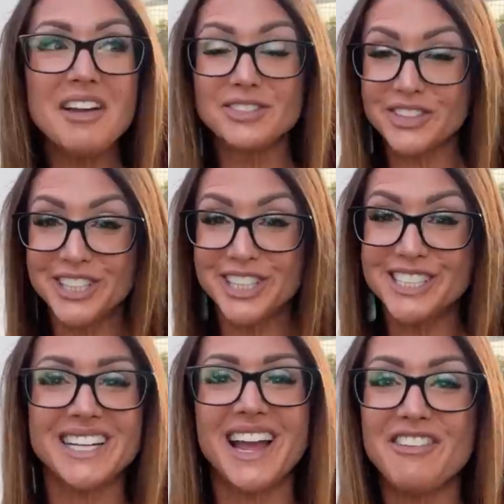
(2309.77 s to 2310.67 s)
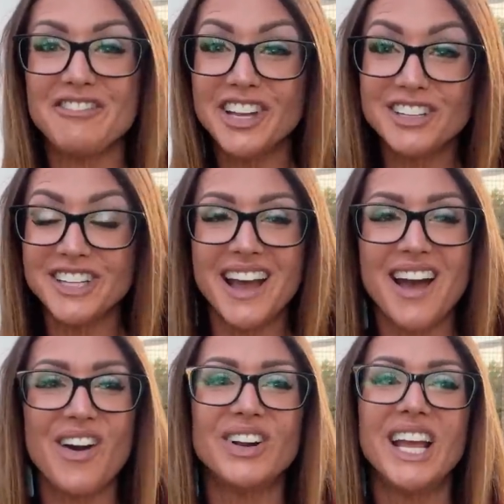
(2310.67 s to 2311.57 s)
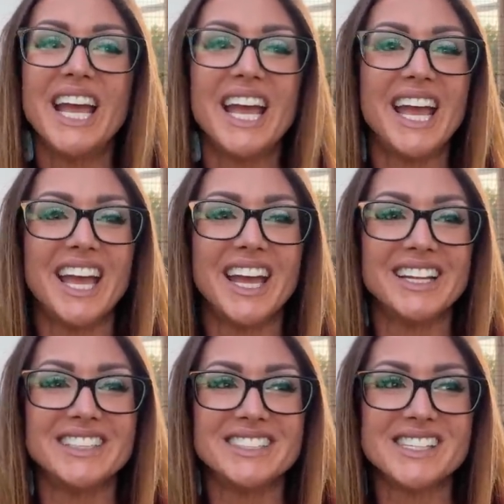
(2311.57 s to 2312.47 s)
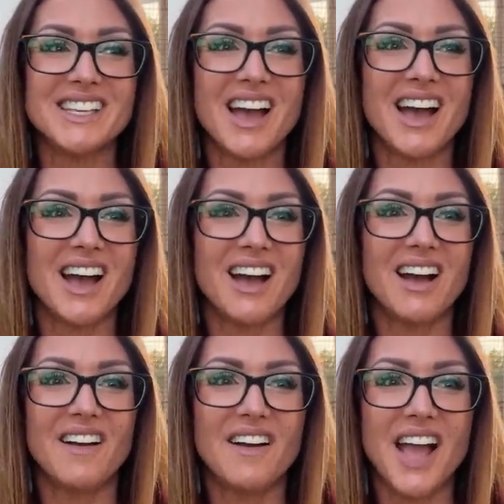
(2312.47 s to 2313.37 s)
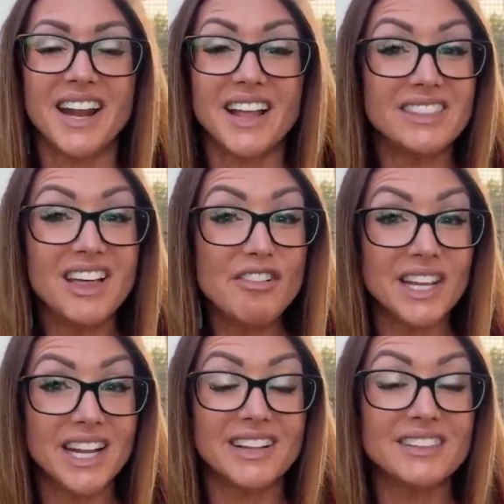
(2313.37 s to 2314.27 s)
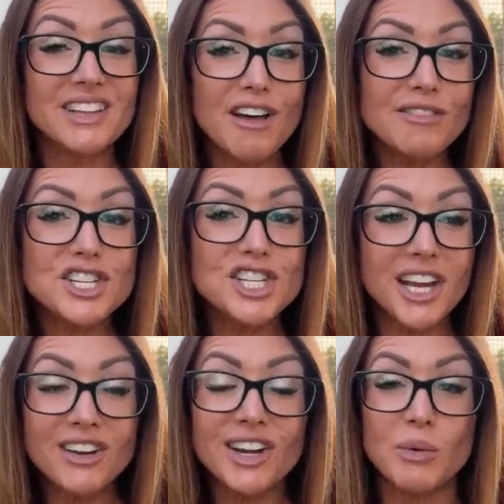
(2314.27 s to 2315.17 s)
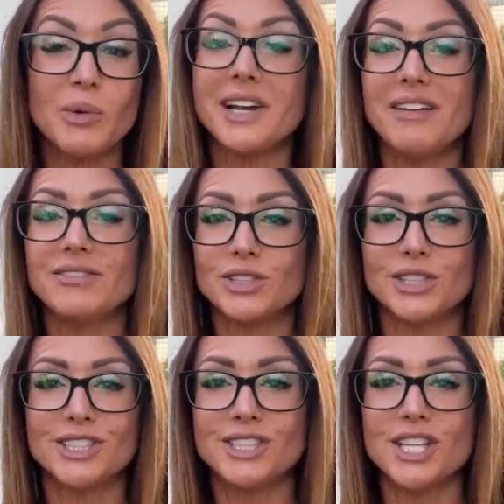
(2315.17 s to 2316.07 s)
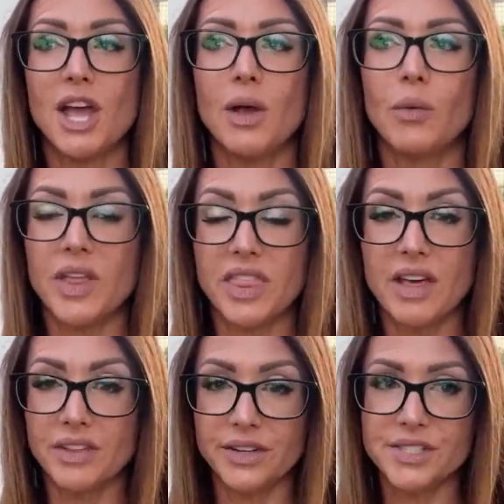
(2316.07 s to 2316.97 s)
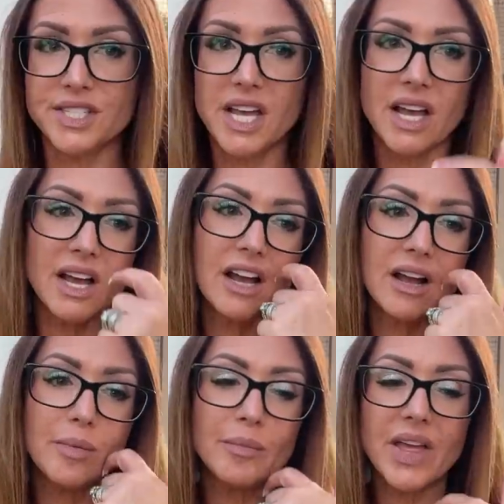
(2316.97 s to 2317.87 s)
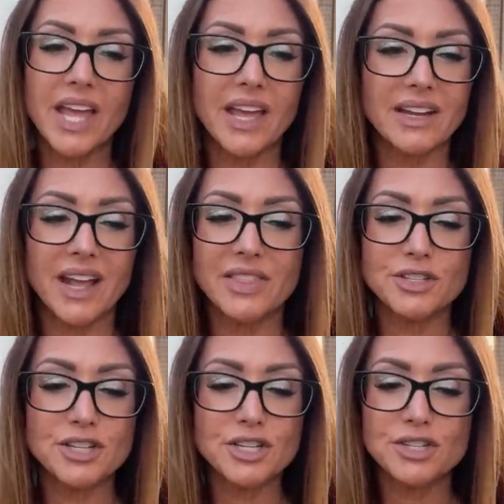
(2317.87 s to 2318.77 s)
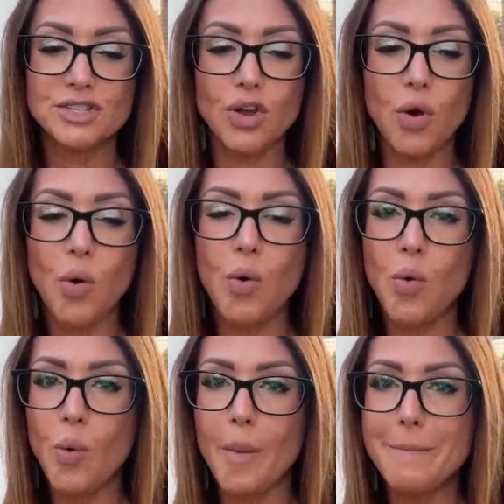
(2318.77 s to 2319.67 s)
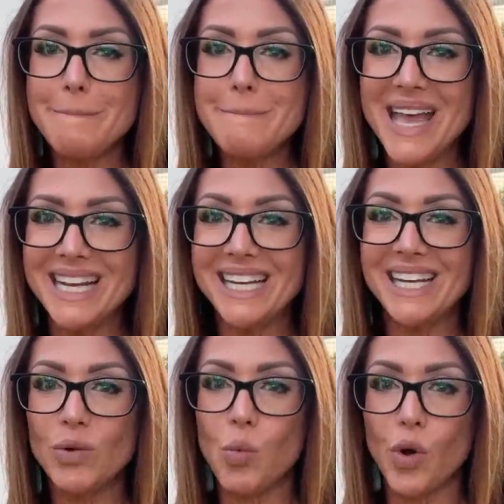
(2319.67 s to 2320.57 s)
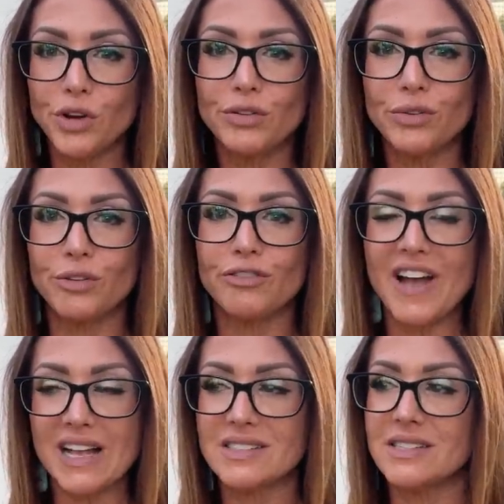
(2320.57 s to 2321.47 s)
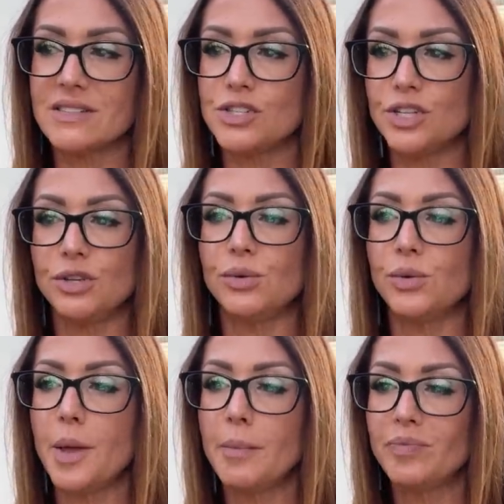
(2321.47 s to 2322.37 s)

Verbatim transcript: have learned and I have figured it out, and Uh, and I love it. And I love sharing what I've learned with others. Um, and, and there's just so many wonderful facets to